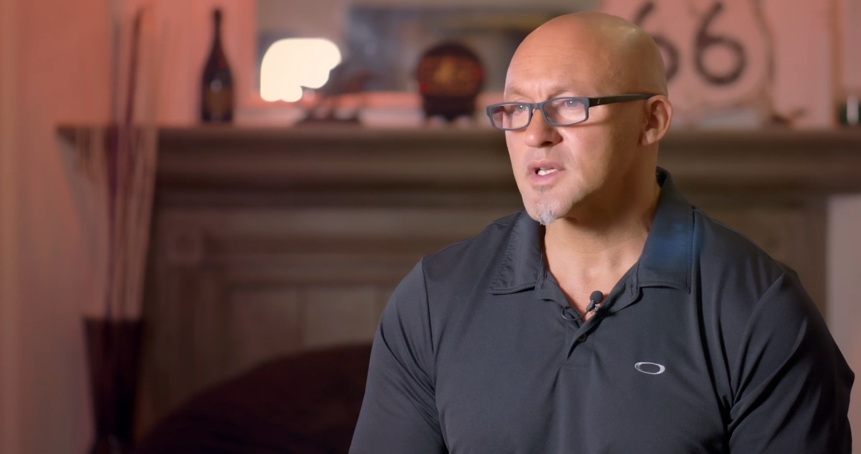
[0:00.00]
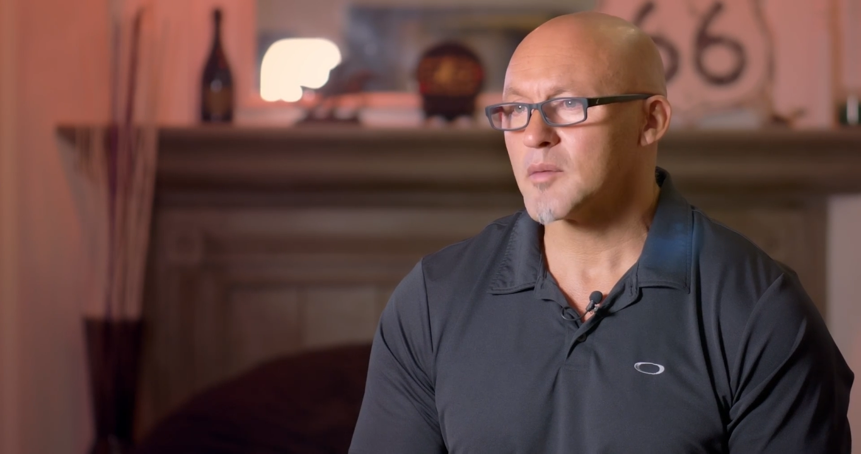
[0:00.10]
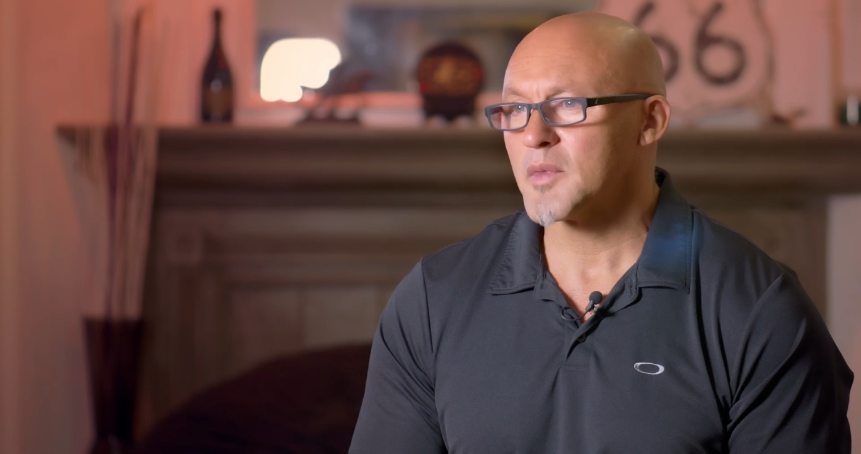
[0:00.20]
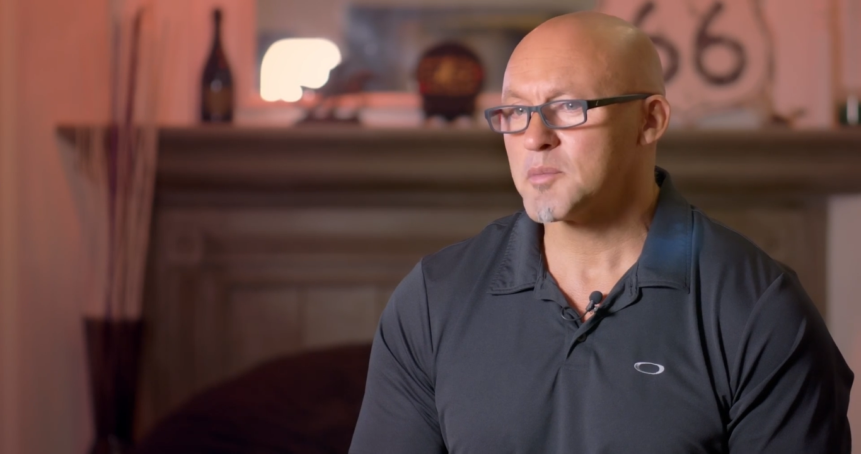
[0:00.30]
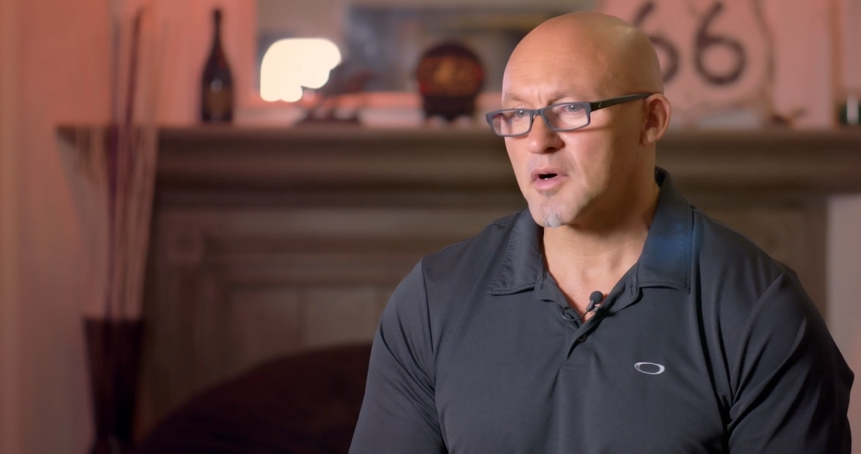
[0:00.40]

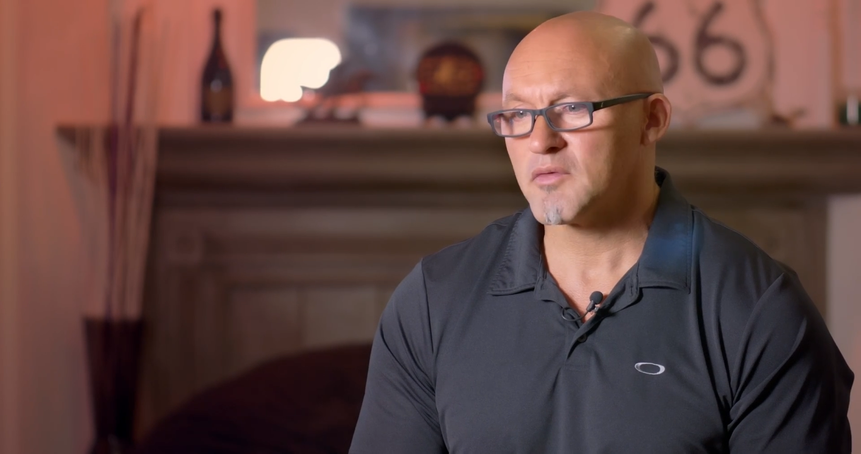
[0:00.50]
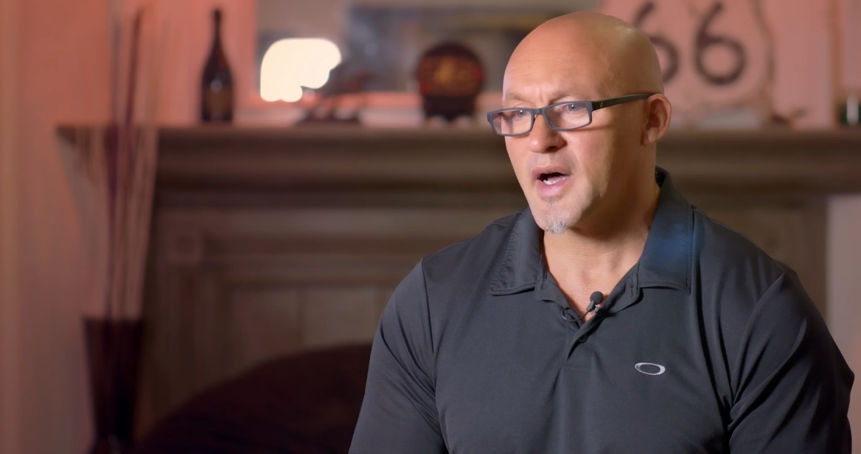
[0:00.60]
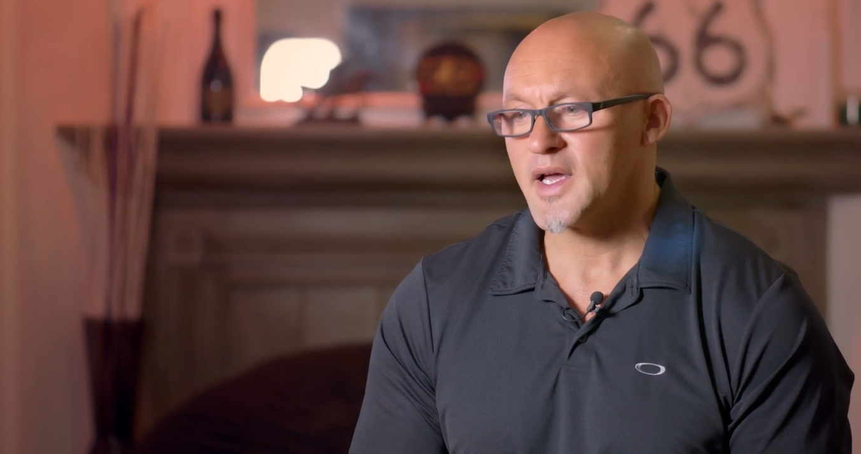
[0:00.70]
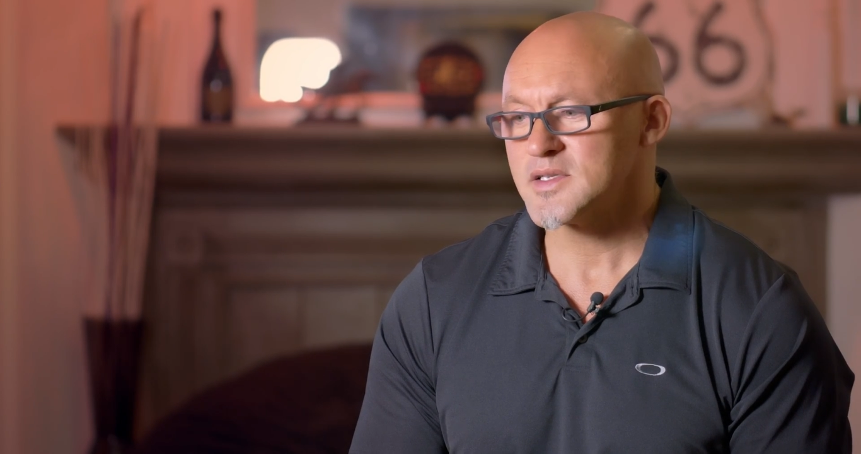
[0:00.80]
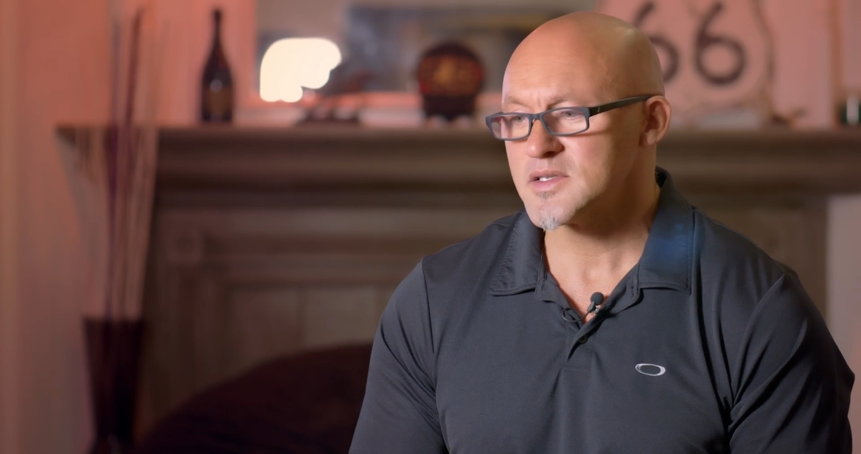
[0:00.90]
It
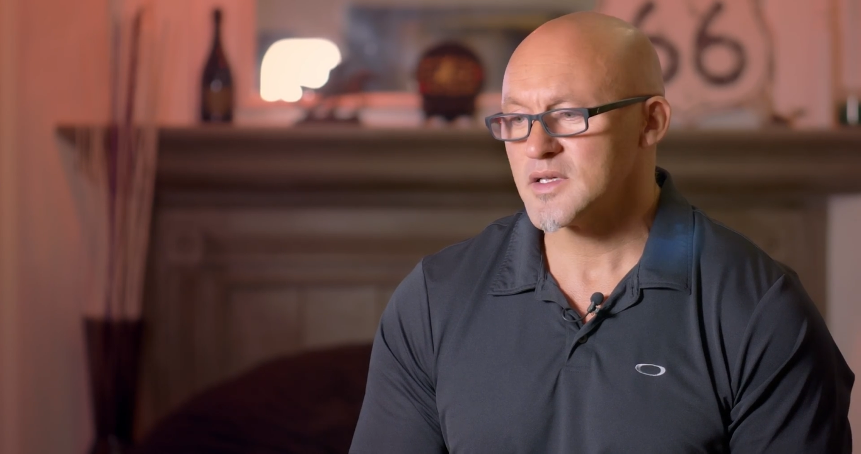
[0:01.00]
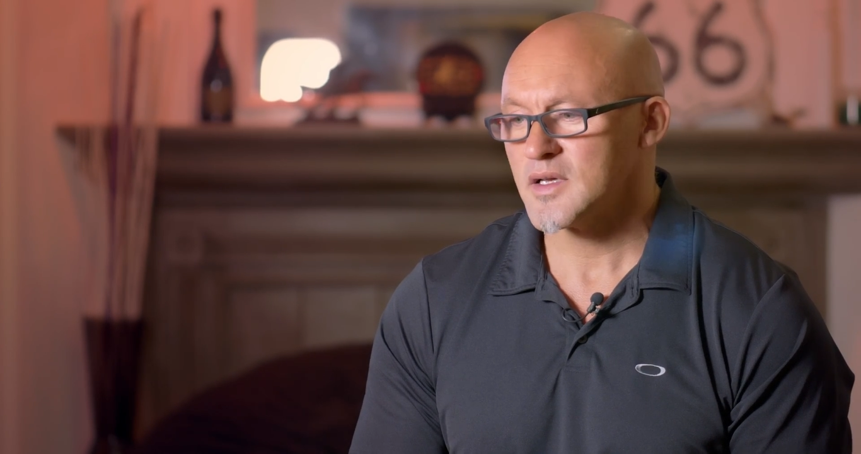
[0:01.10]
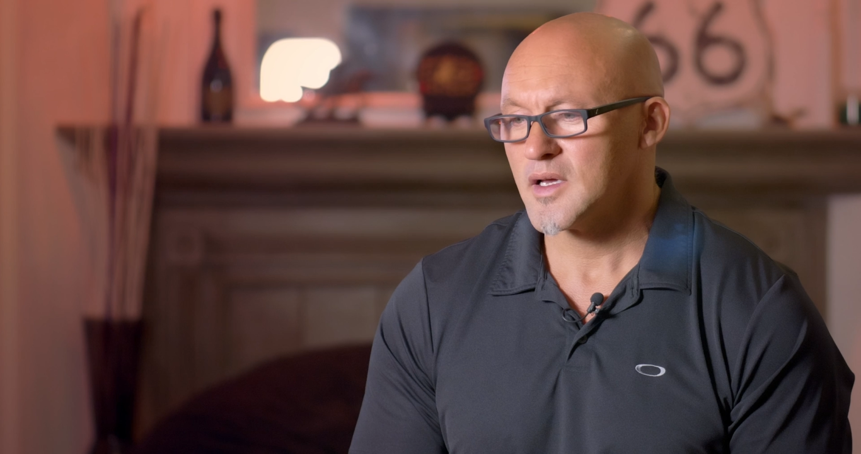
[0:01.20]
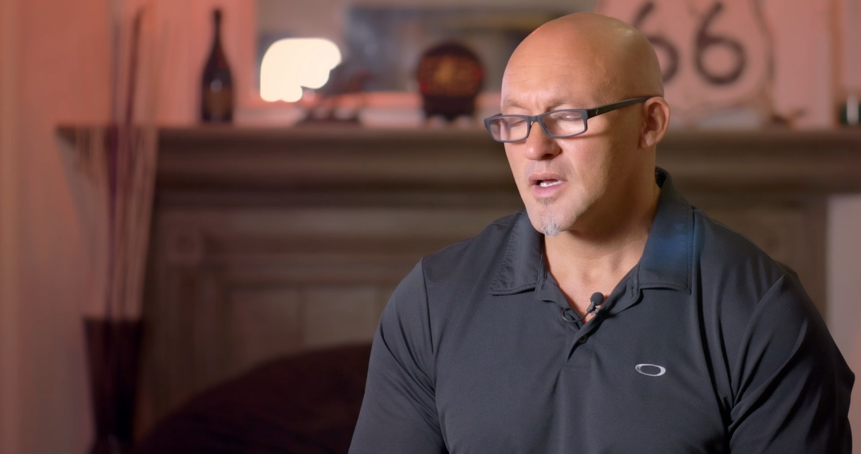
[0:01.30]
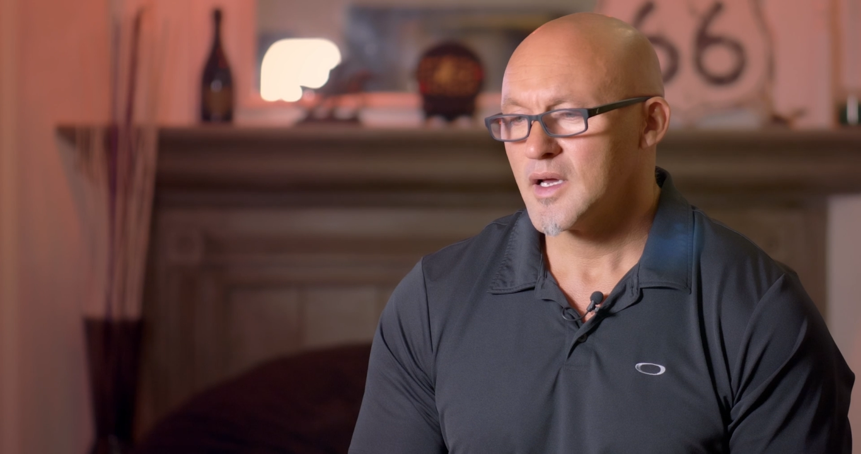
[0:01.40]
provides
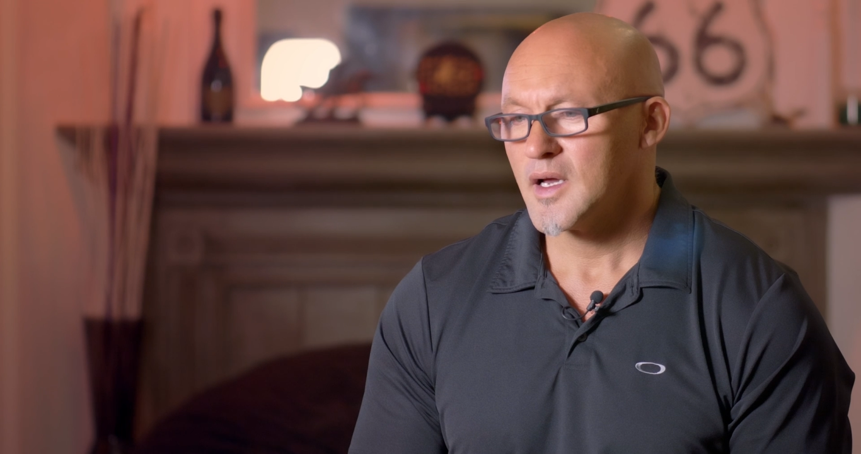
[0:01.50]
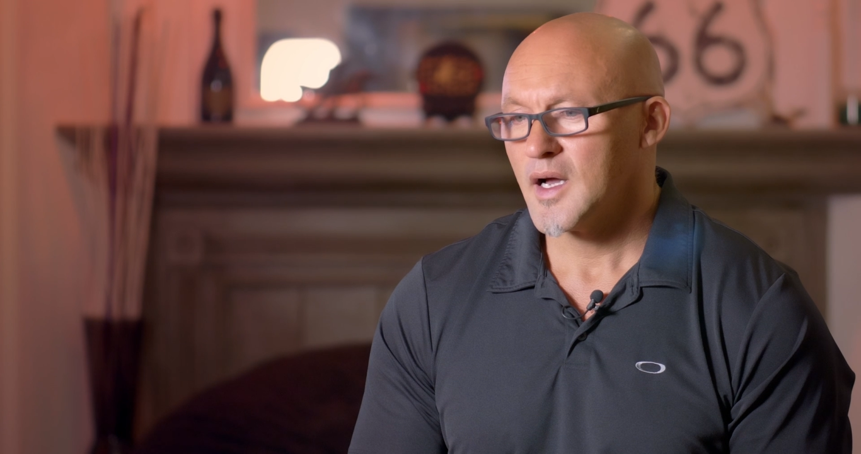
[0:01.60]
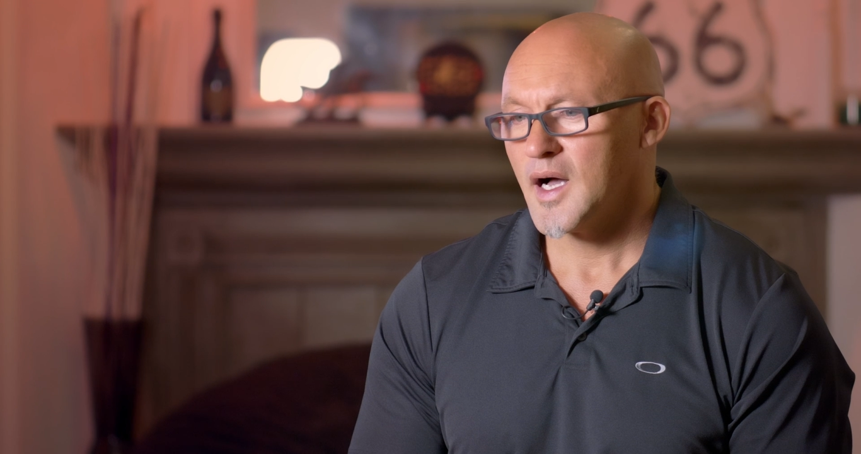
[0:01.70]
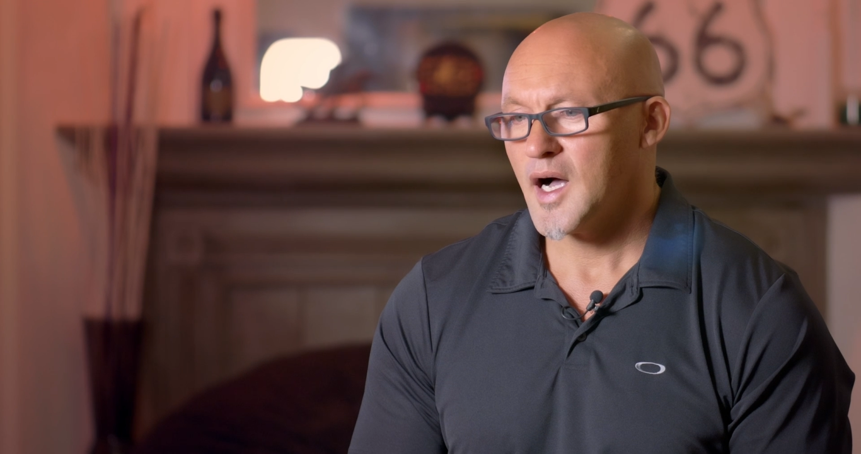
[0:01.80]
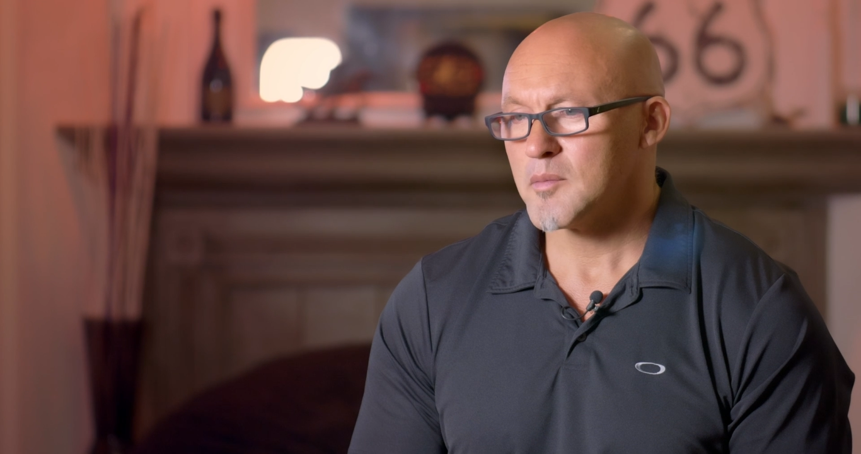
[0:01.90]

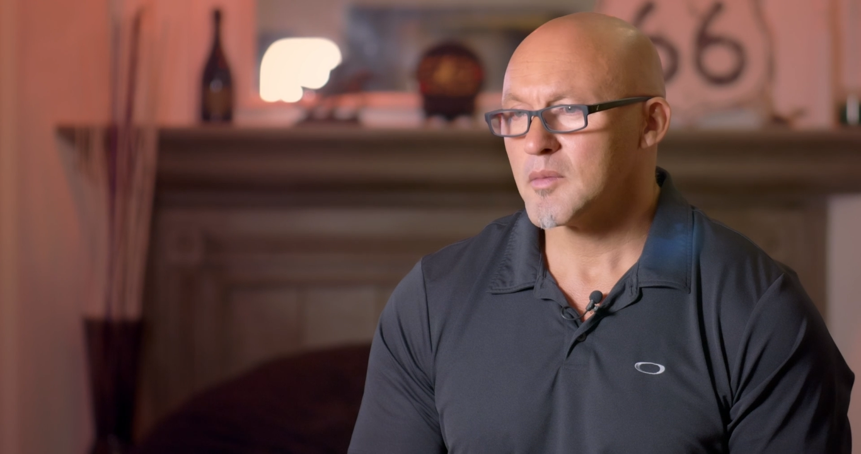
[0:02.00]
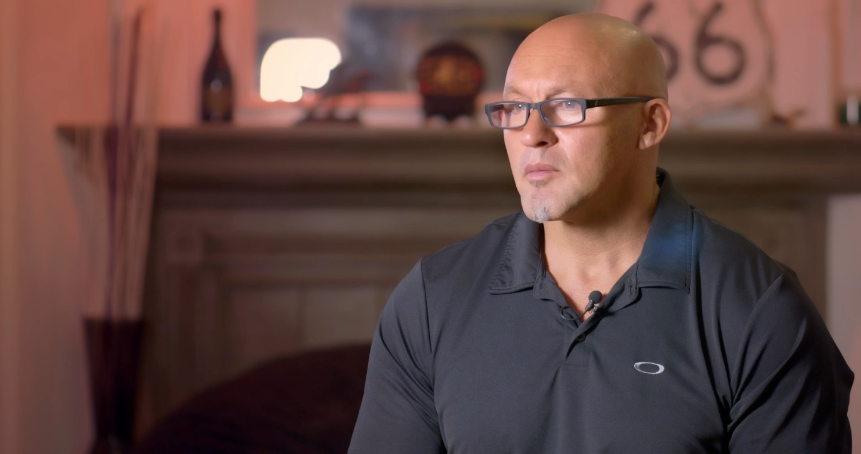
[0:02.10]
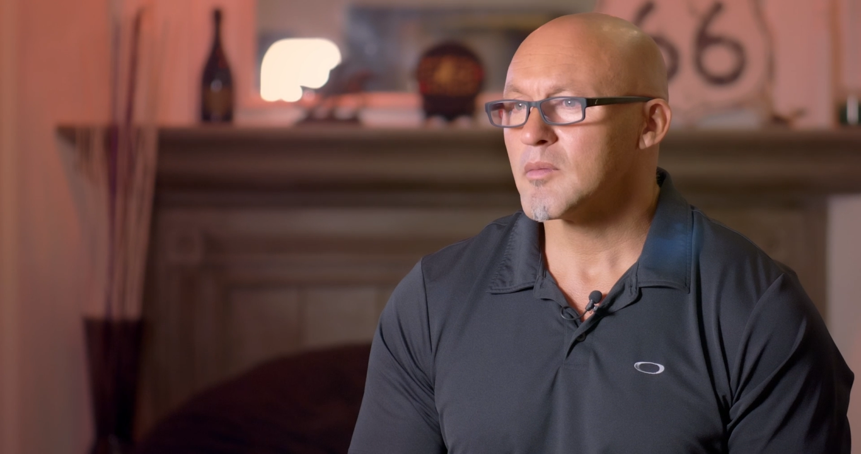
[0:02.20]
a